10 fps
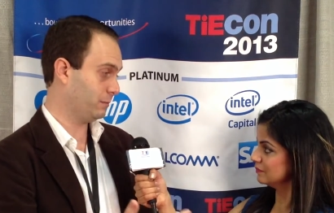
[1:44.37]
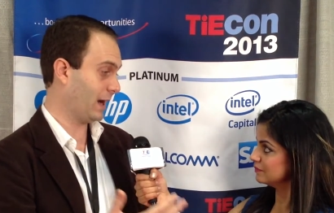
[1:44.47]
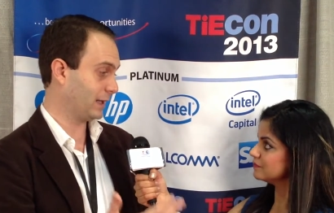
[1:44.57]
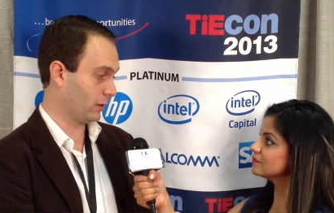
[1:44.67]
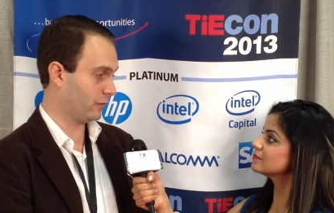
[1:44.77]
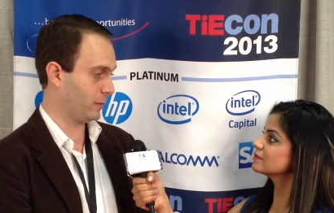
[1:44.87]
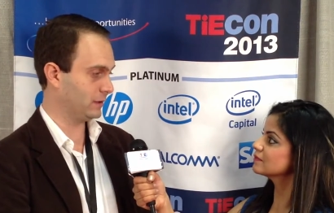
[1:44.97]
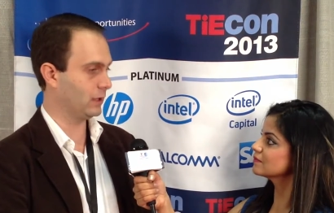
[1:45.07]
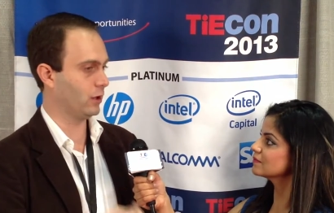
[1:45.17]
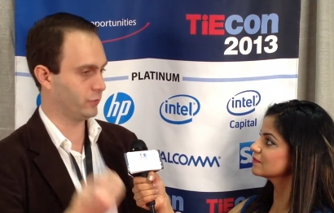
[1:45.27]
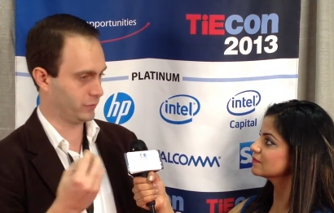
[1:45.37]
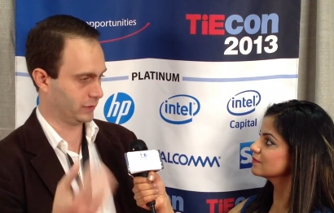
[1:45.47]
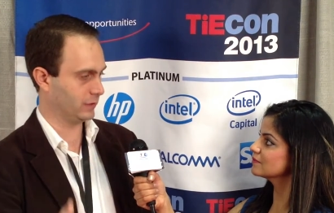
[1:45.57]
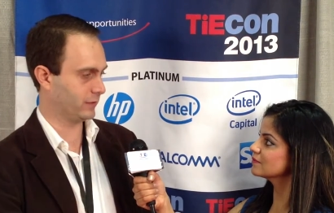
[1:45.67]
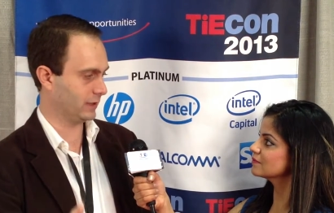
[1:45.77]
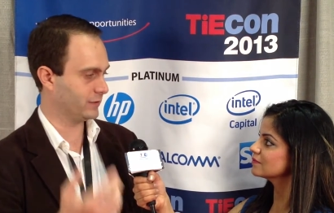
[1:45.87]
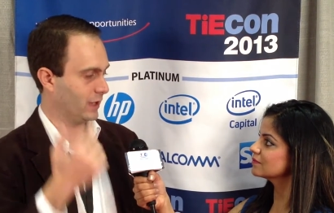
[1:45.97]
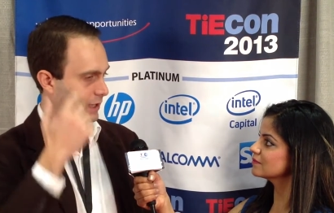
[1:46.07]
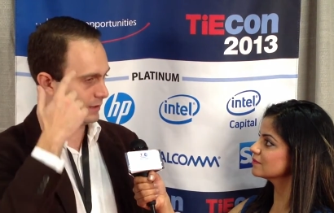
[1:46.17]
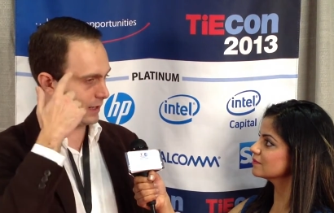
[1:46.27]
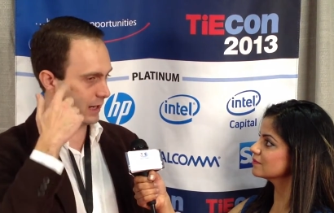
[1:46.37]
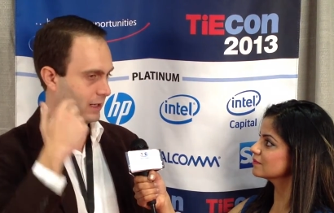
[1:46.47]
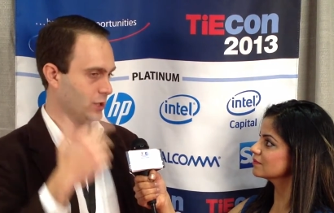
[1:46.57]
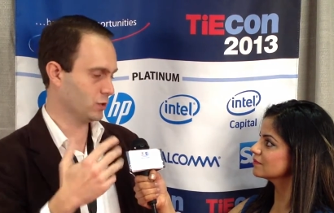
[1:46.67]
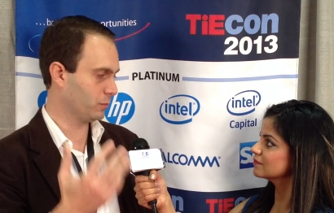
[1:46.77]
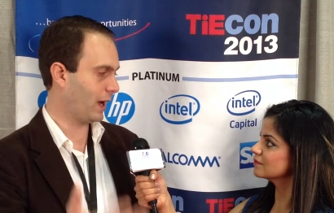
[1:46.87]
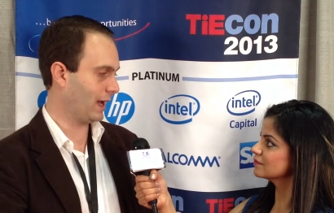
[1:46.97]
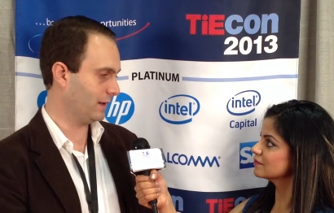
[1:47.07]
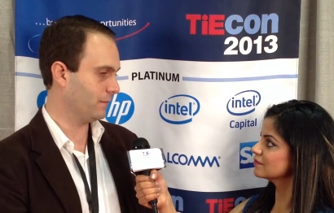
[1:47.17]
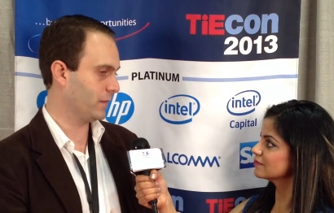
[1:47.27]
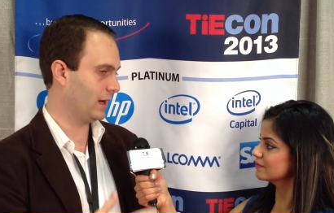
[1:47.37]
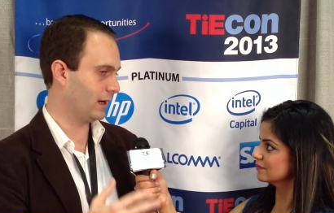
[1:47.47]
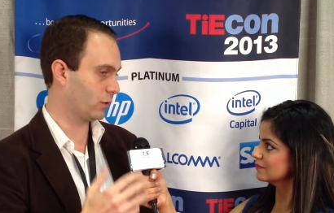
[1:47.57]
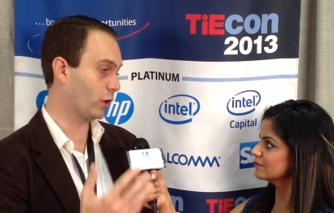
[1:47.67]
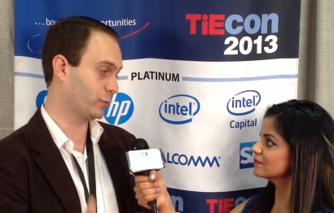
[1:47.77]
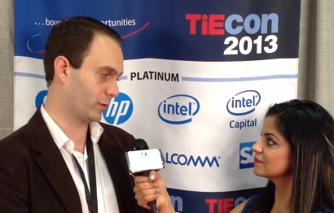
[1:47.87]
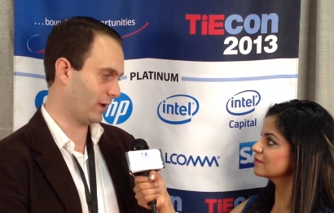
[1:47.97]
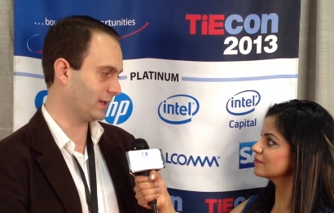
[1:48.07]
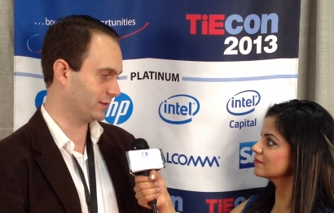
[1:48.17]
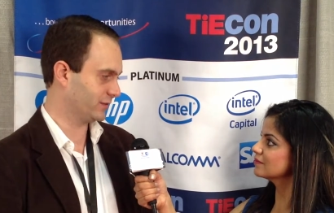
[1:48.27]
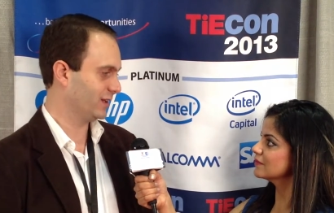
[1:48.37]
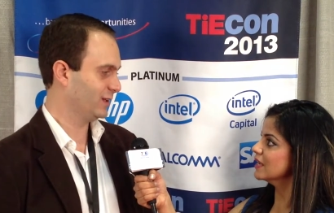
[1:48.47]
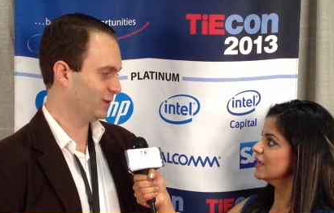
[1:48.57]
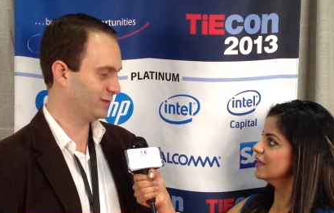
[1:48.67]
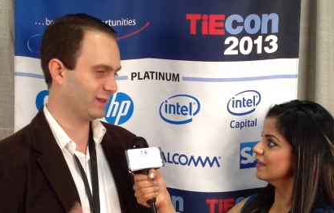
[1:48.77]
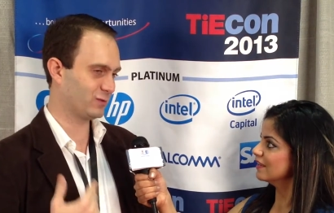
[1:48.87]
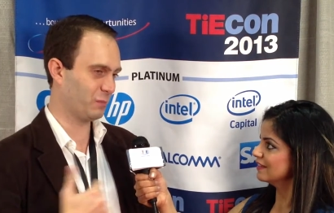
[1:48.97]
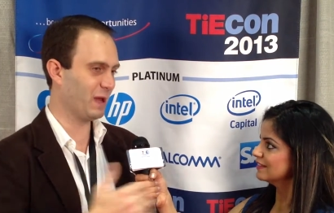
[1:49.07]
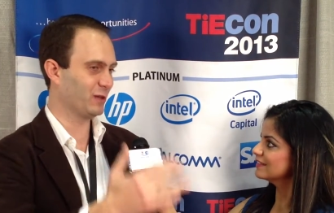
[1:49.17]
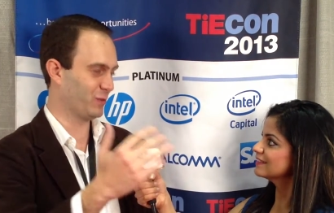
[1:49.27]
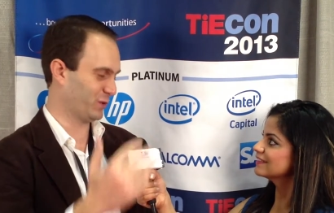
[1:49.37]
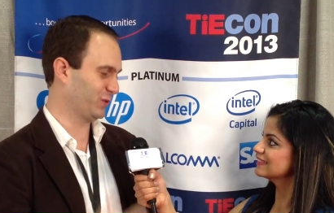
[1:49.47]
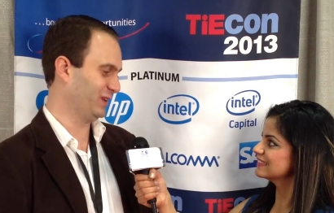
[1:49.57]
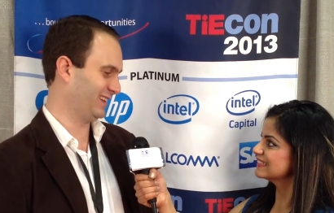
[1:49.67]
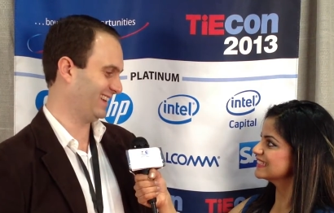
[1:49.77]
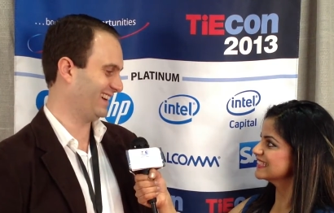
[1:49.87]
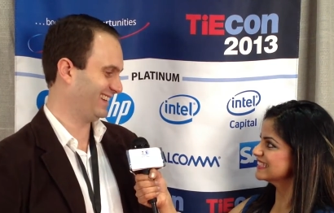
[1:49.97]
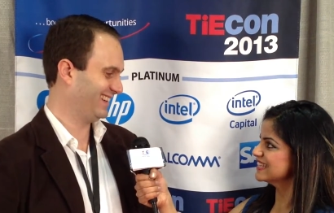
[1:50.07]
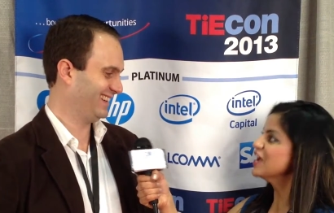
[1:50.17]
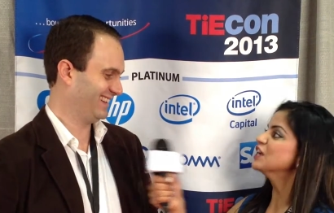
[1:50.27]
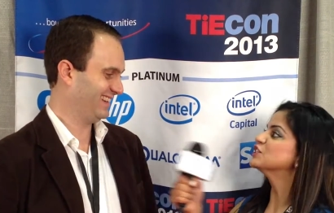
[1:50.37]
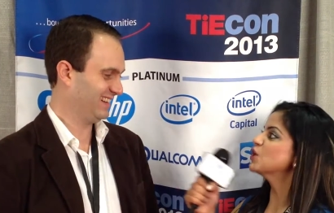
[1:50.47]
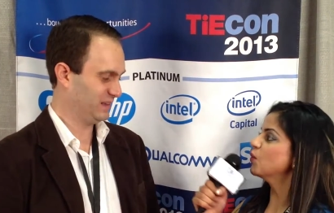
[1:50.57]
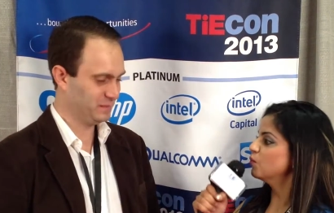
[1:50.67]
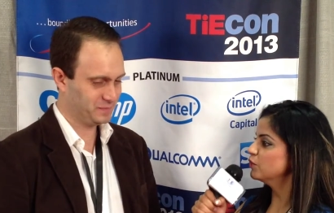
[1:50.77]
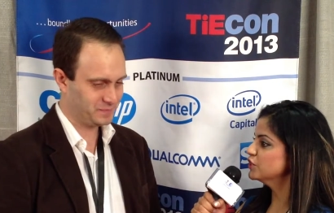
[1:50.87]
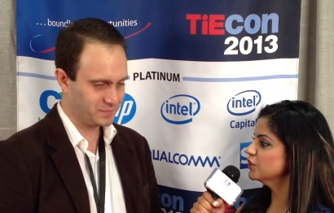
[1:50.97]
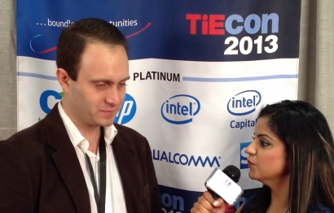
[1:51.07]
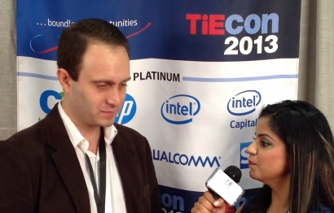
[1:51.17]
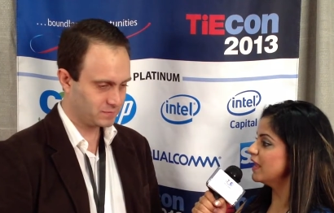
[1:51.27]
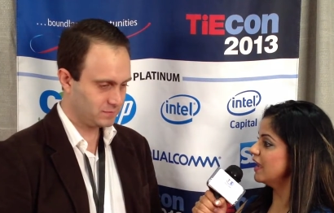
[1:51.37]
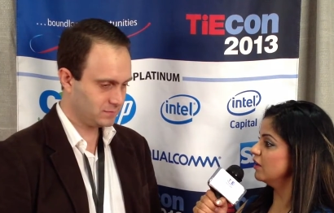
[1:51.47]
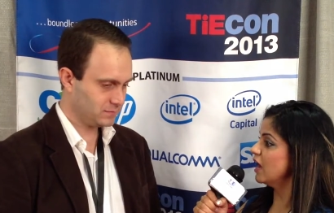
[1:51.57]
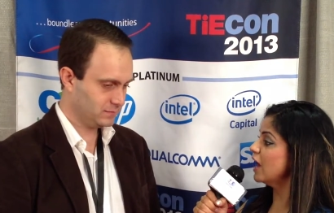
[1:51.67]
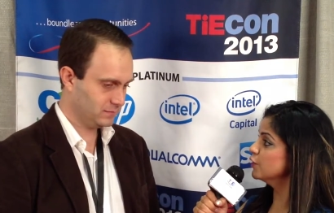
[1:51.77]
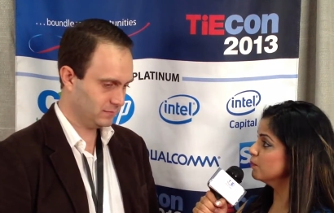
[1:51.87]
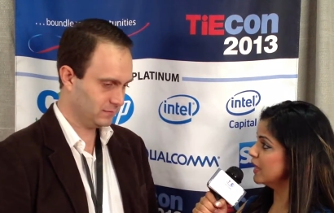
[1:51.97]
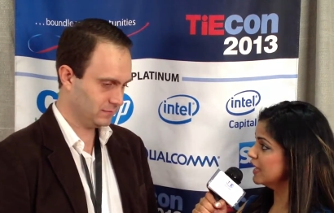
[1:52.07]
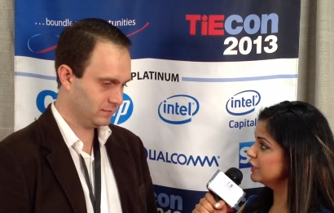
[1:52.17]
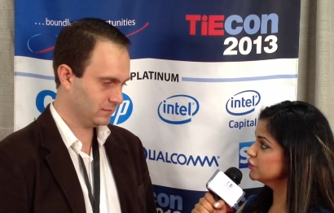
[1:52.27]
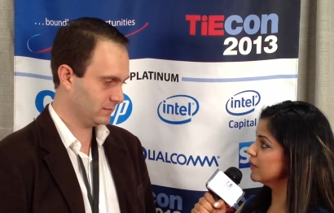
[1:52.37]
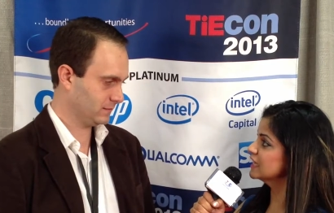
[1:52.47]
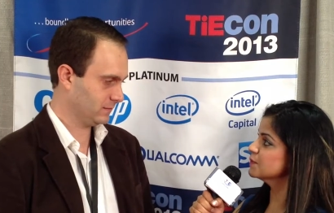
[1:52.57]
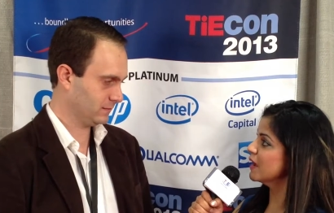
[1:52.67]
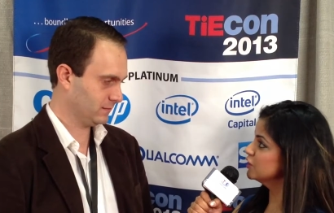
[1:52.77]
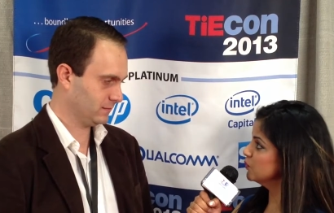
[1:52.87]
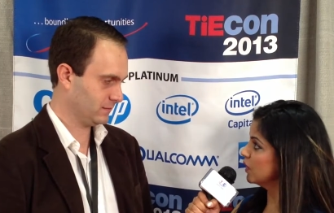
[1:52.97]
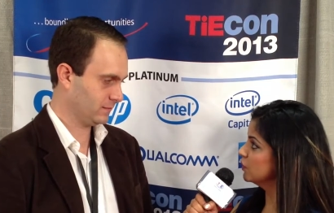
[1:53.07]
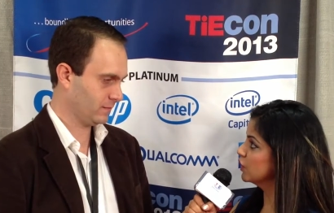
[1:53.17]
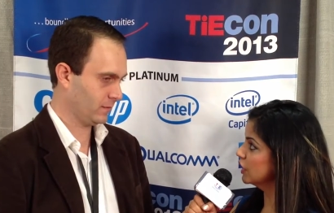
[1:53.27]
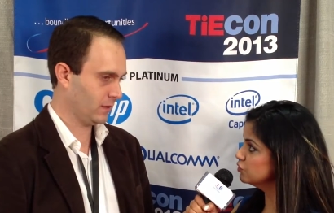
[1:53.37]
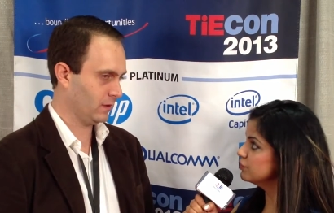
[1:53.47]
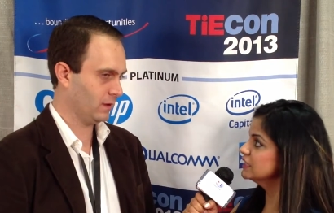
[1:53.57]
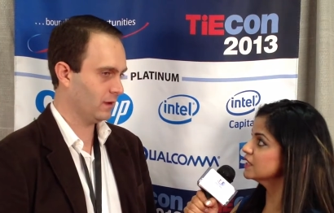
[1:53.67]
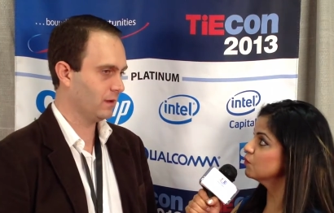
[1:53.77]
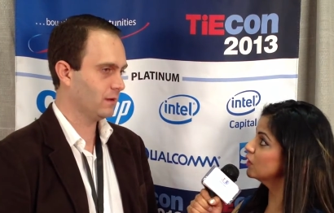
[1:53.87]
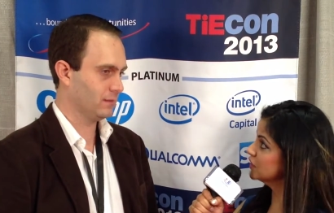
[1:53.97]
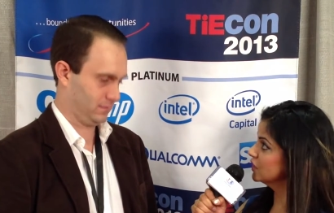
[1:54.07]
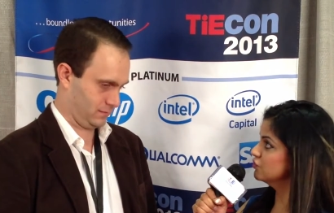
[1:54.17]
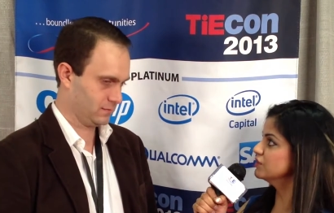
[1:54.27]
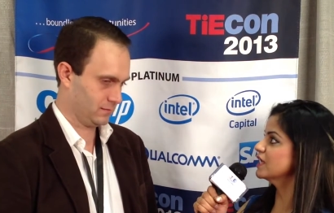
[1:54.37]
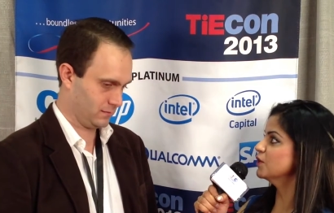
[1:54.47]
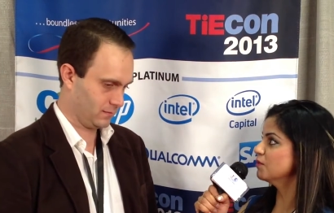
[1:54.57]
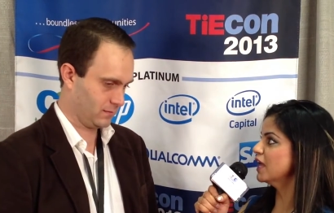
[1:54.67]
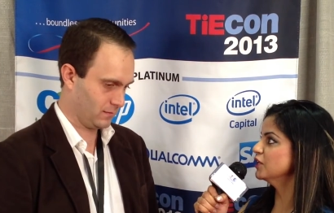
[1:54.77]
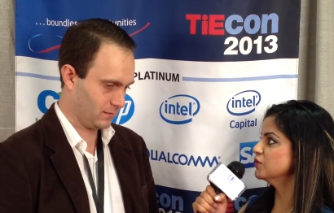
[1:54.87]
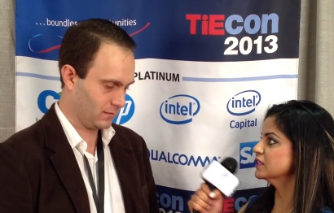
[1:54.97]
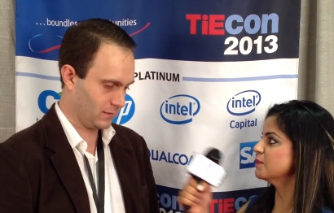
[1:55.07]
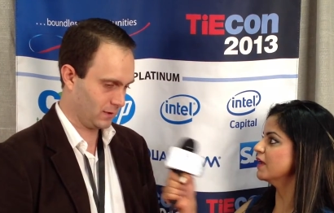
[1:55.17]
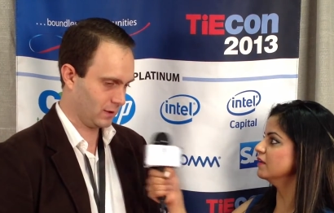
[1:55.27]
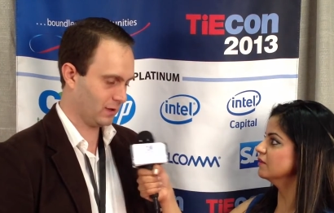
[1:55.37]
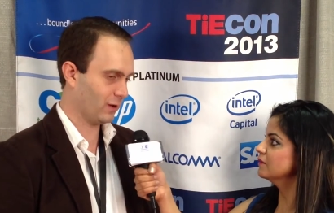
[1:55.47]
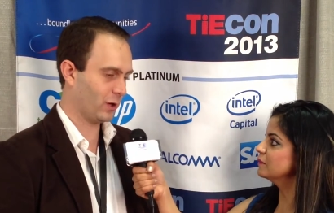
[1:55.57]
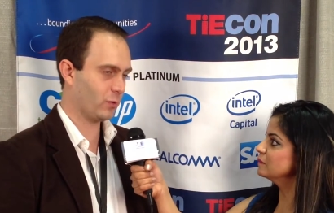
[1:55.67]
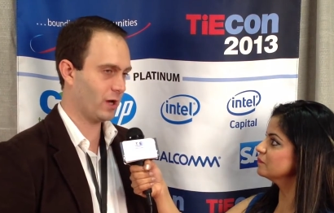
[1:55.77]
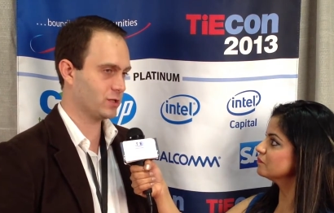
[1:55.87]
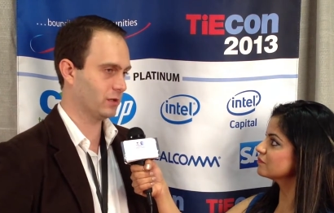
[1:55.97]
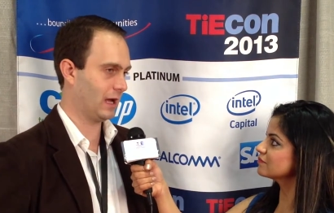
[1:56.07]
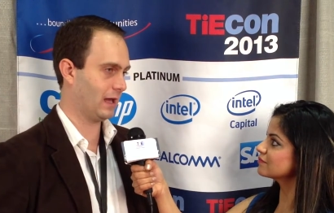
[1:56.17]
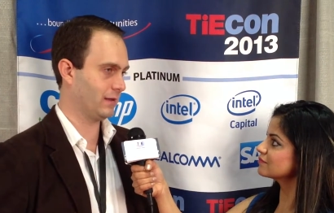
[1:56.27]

Speaker 1: by the government and also certificates that are issued by the course providers. So it's a tremendous opportunity there.
Speaker 2: So, would you uh, are you planning to expand to other countries, and what countries are you planning to
Speaker 1: expand? No, great question uh,